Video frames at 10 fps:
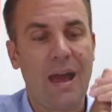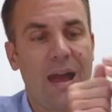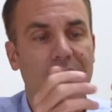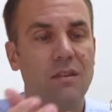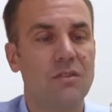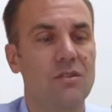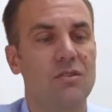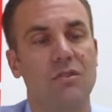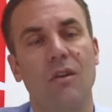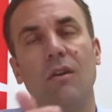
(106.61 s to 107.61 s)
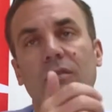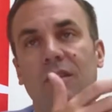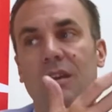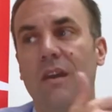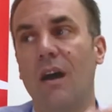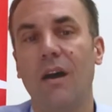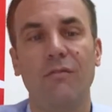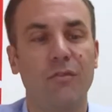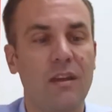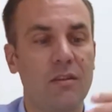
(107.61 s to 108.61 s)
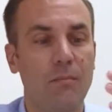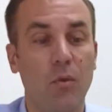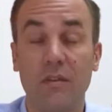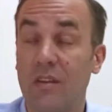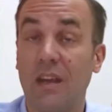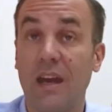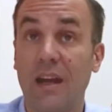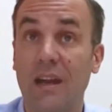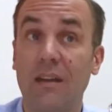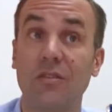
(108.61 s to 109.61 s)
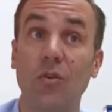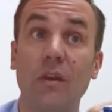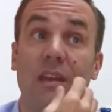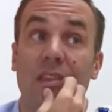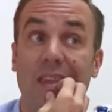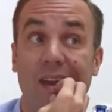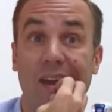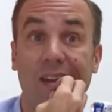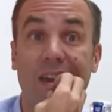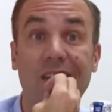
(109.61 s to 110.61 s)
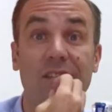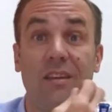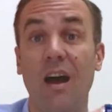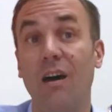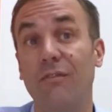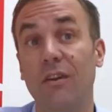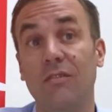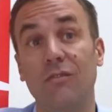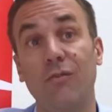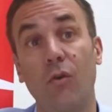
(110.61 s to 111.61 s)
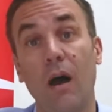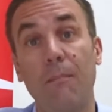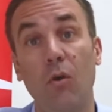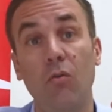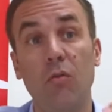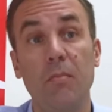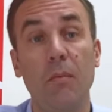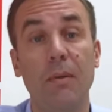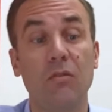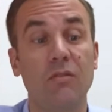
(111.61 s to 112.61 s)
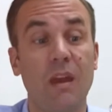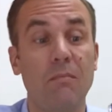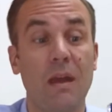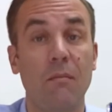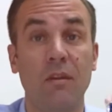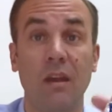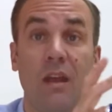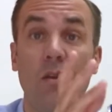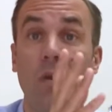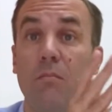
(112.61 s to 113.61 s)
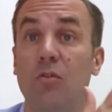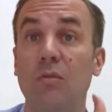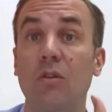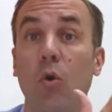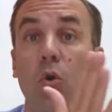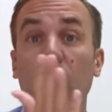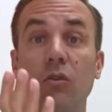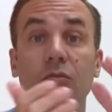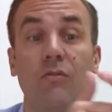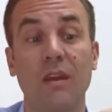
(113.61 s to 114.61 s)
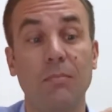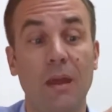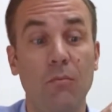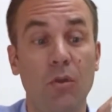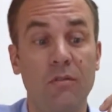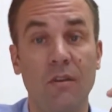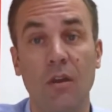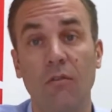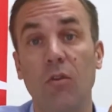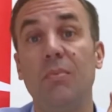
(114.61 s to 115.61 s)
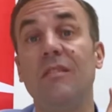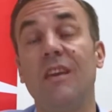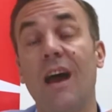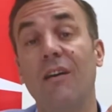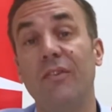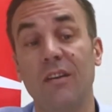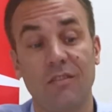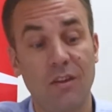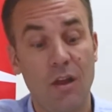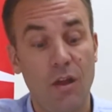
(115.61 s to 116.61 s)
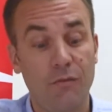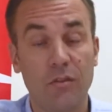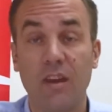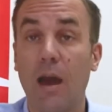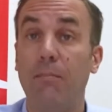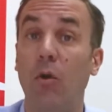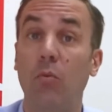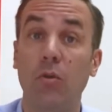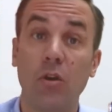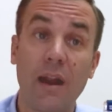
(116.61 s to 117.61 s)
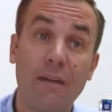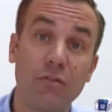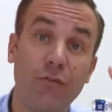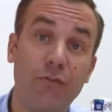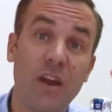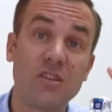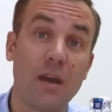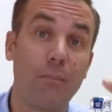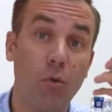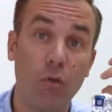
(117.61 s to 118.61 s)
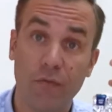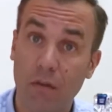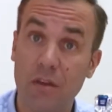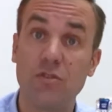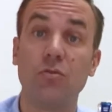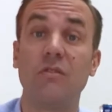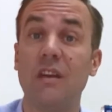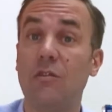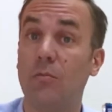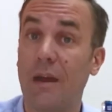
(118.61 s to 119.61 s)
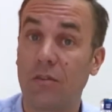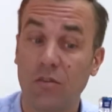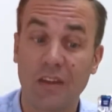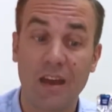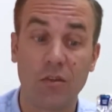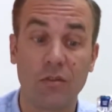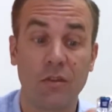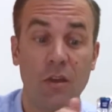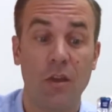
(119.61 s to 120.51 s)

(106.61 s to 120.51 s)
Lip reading: And for example, it's in Canada, so in the harvest for apple would be about the same time, like anywhere between August to September would be the harvest for the apple. We're going to have the fresh apple, very juicy to make the ciders.